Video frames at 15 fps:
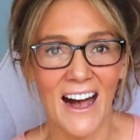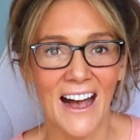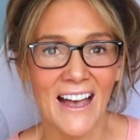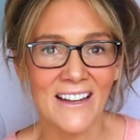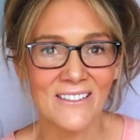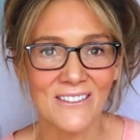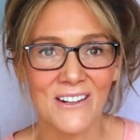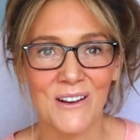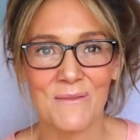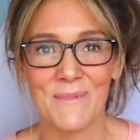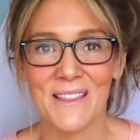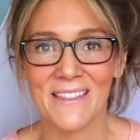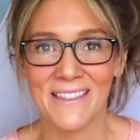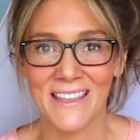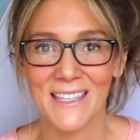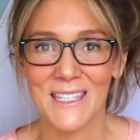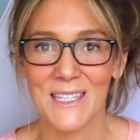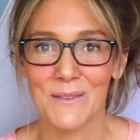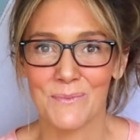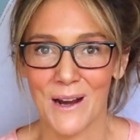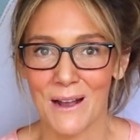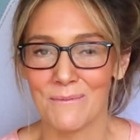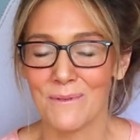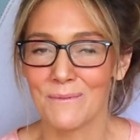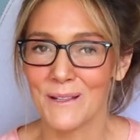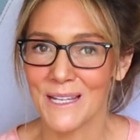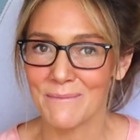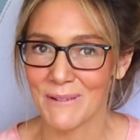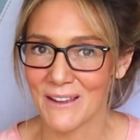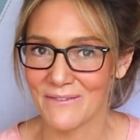I don't know, but this is
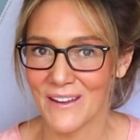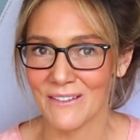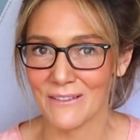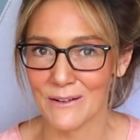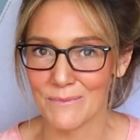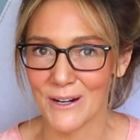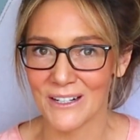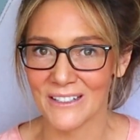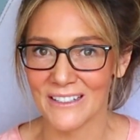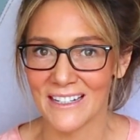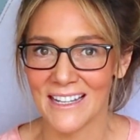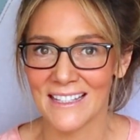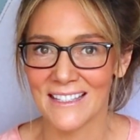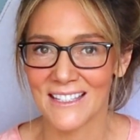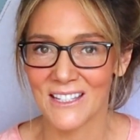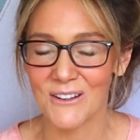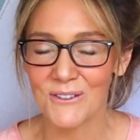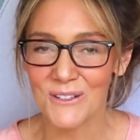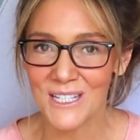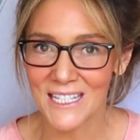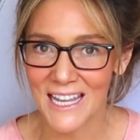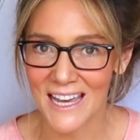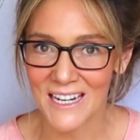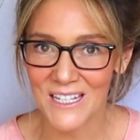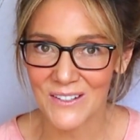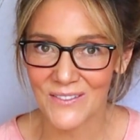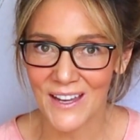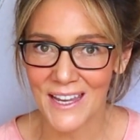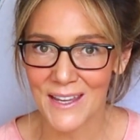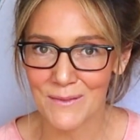probably my favorite part. It's so
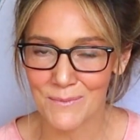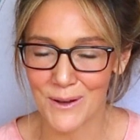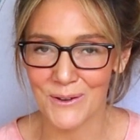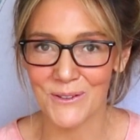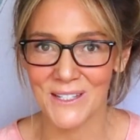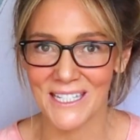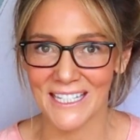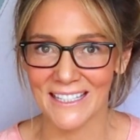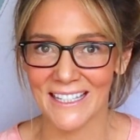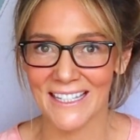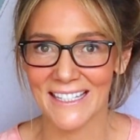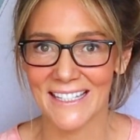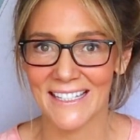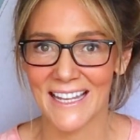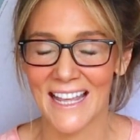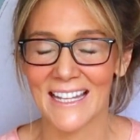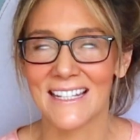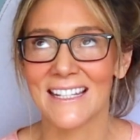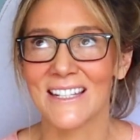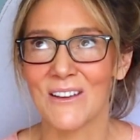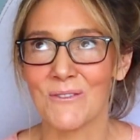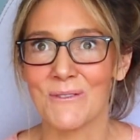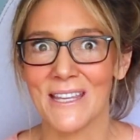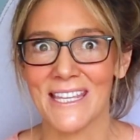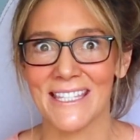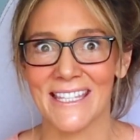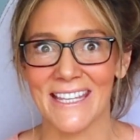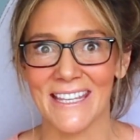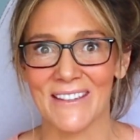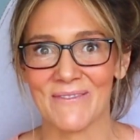satisfying posting this and so
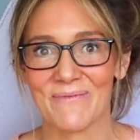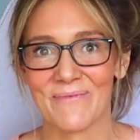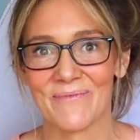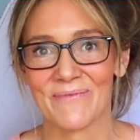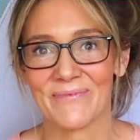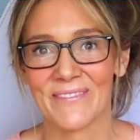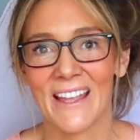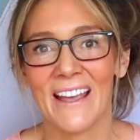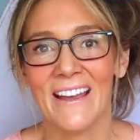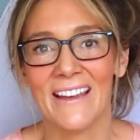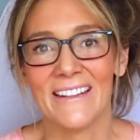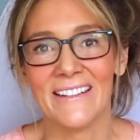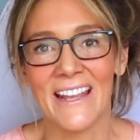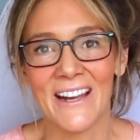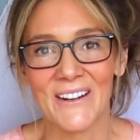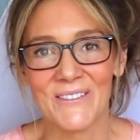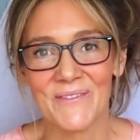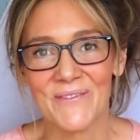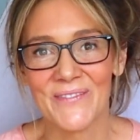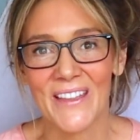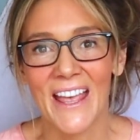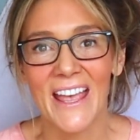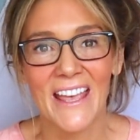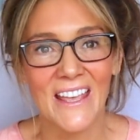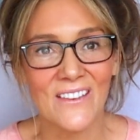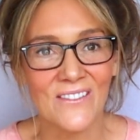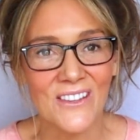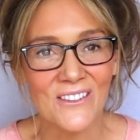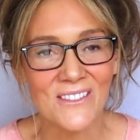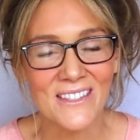easy. Now,
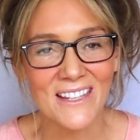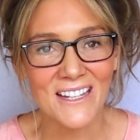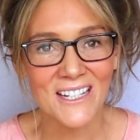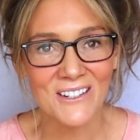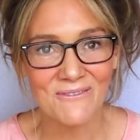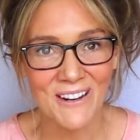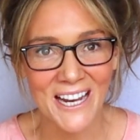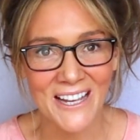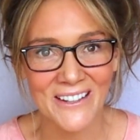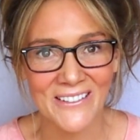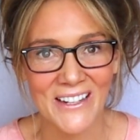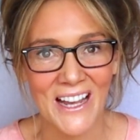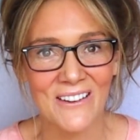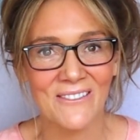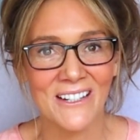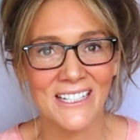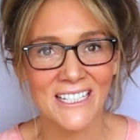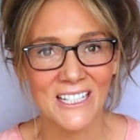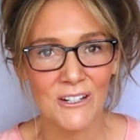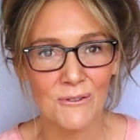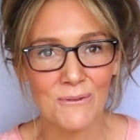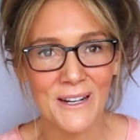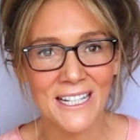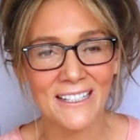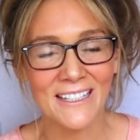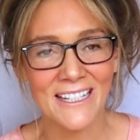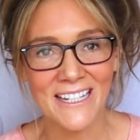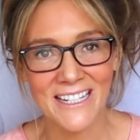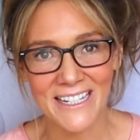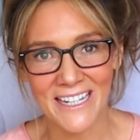if you stuck around, I want to
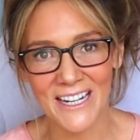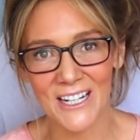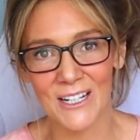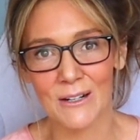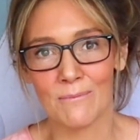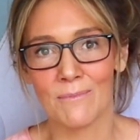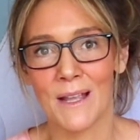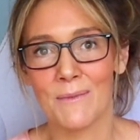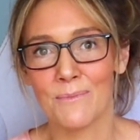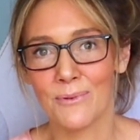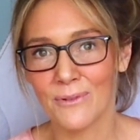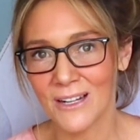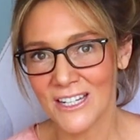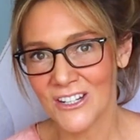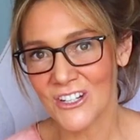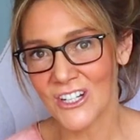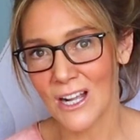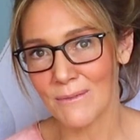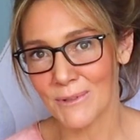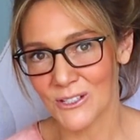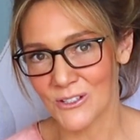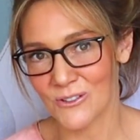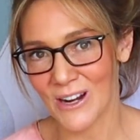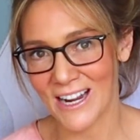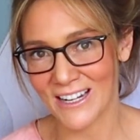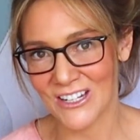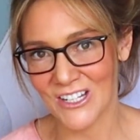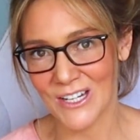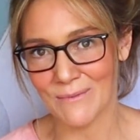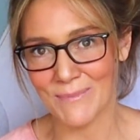quickly share my print shop
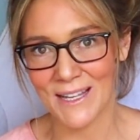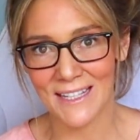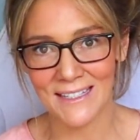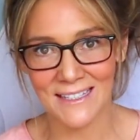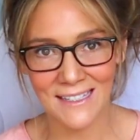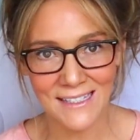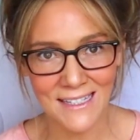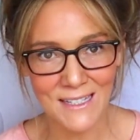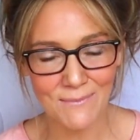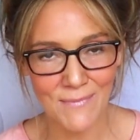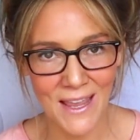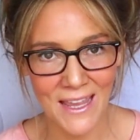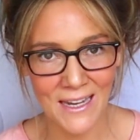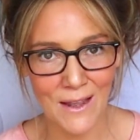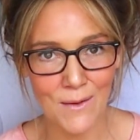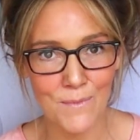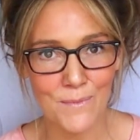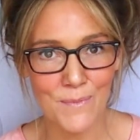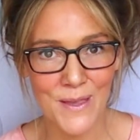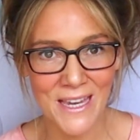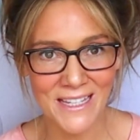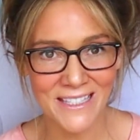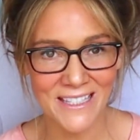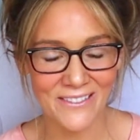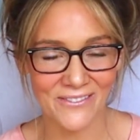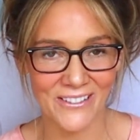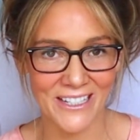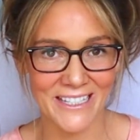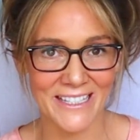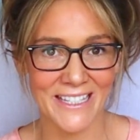strategy because this has made a big
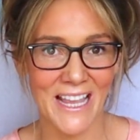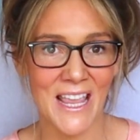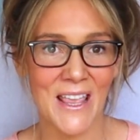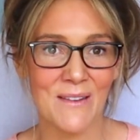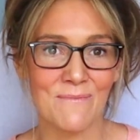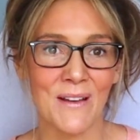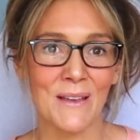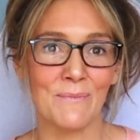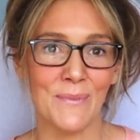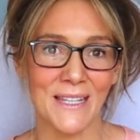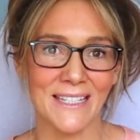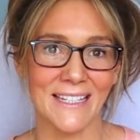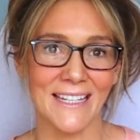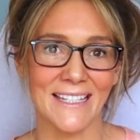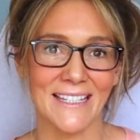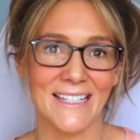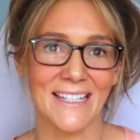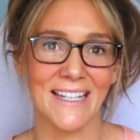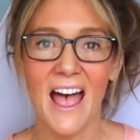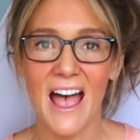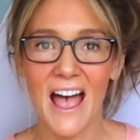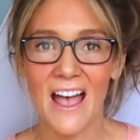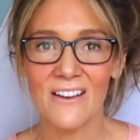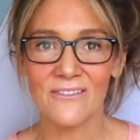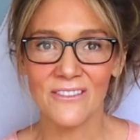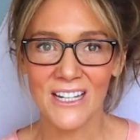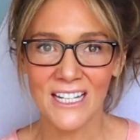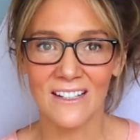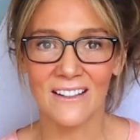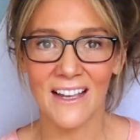difference in my business.
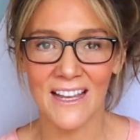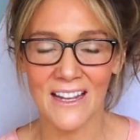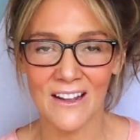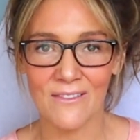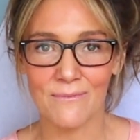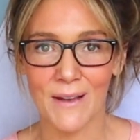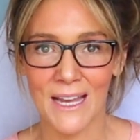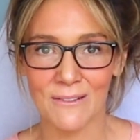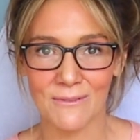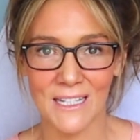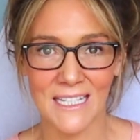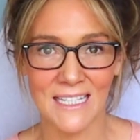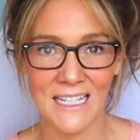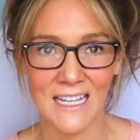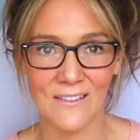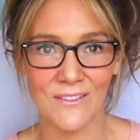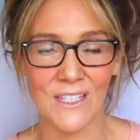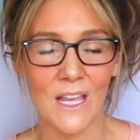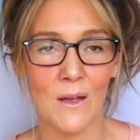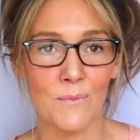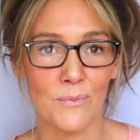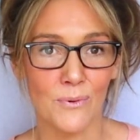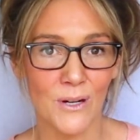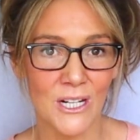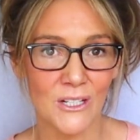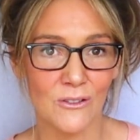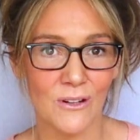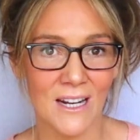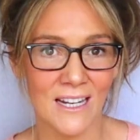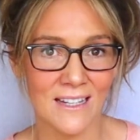Every client of mine receives a print
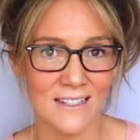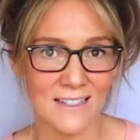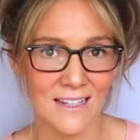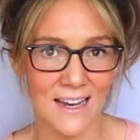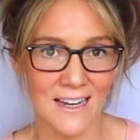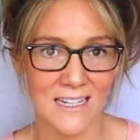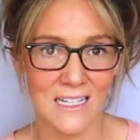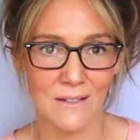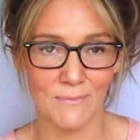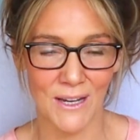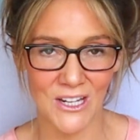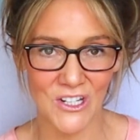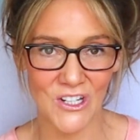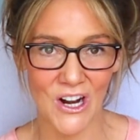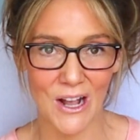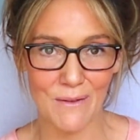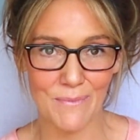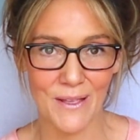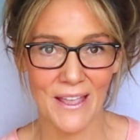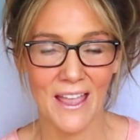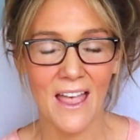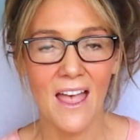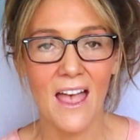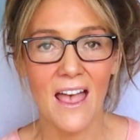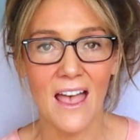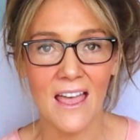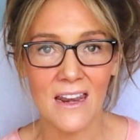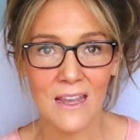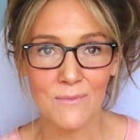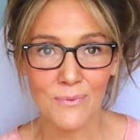credit tied to my shop,
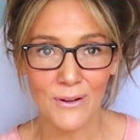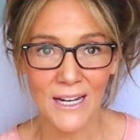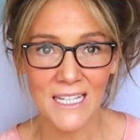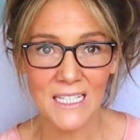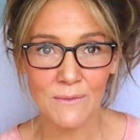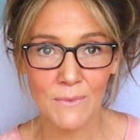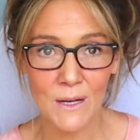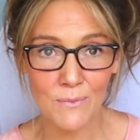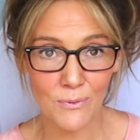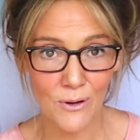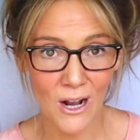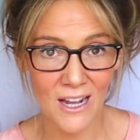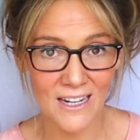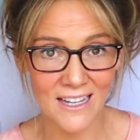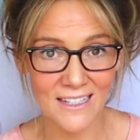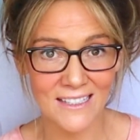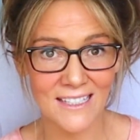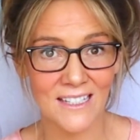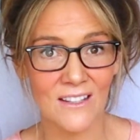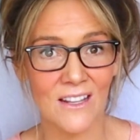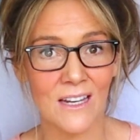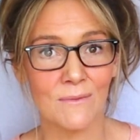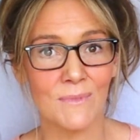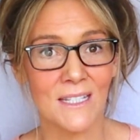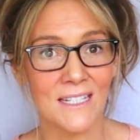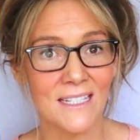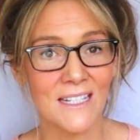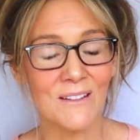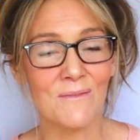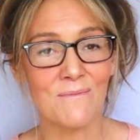and I price my products so that I'm
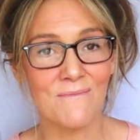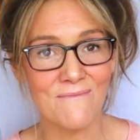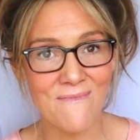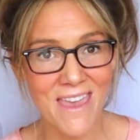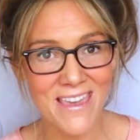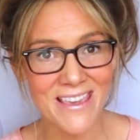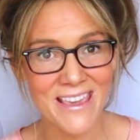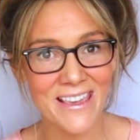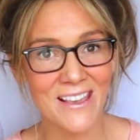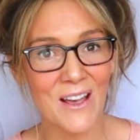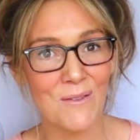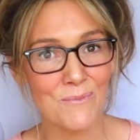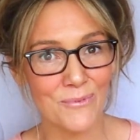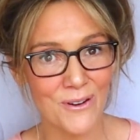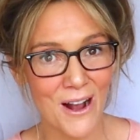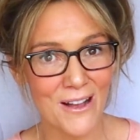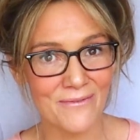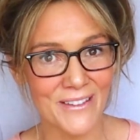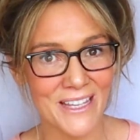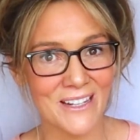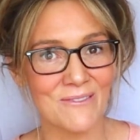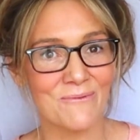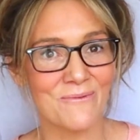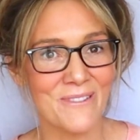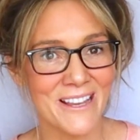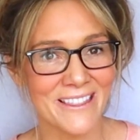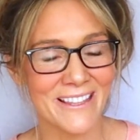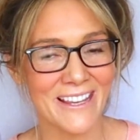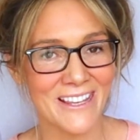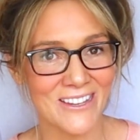still making a profit
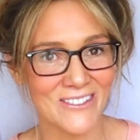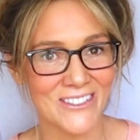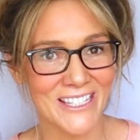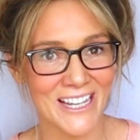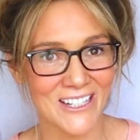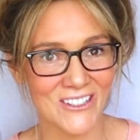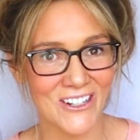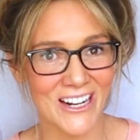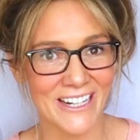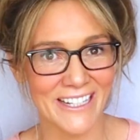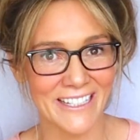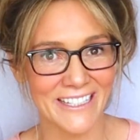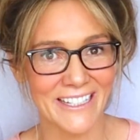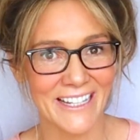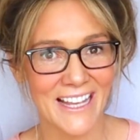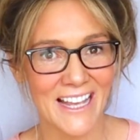when they use that credit.